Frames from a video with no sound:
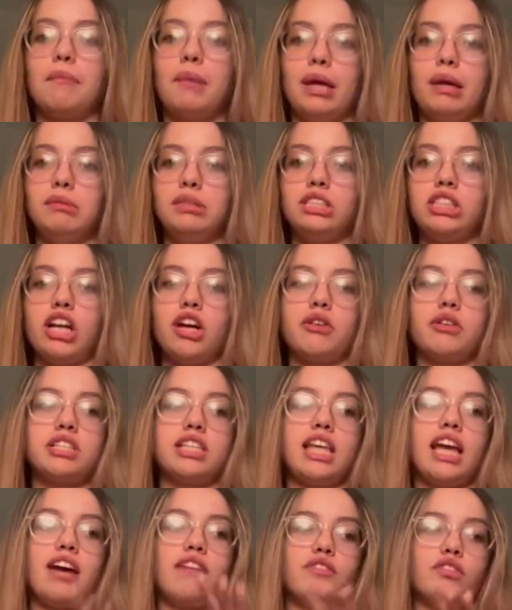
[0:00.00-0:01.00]
baby showers,
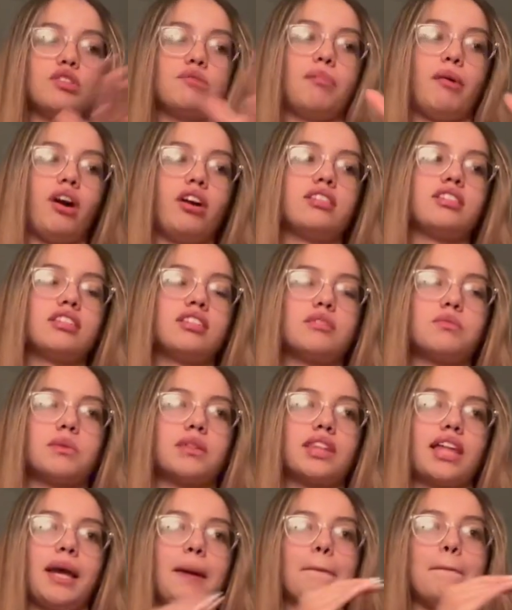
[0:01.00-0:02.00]
they have those boxes
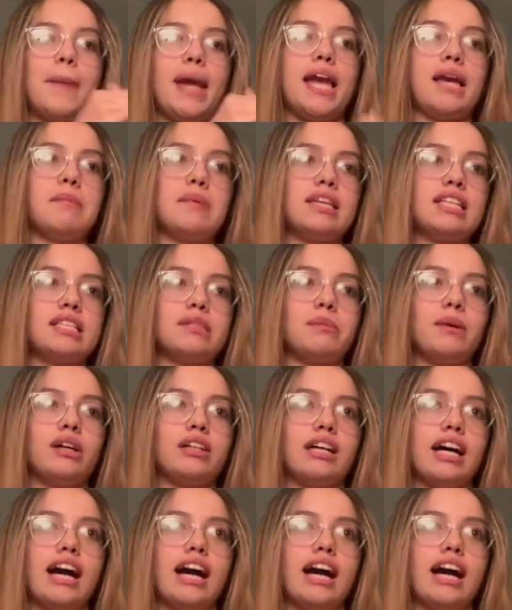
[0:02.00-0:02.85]
with like baby spelled